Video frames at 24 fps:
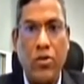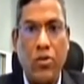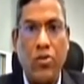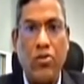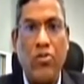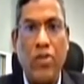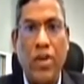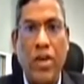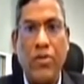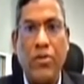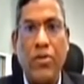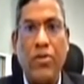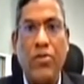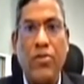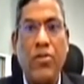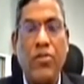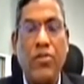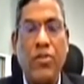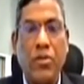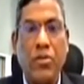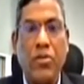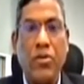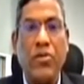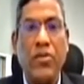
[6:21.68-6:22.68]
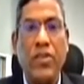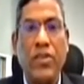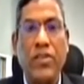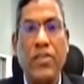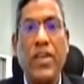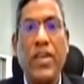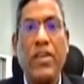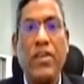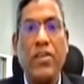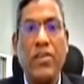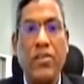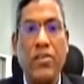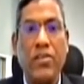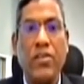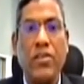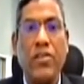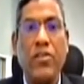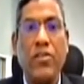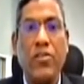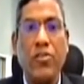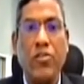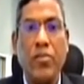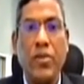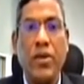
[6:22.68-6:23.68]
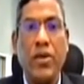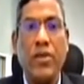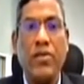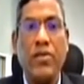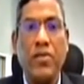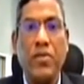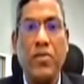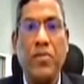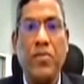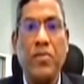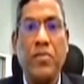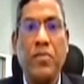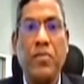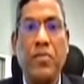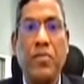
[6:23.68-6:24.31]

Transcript: growth driver for some of these sectors in this space.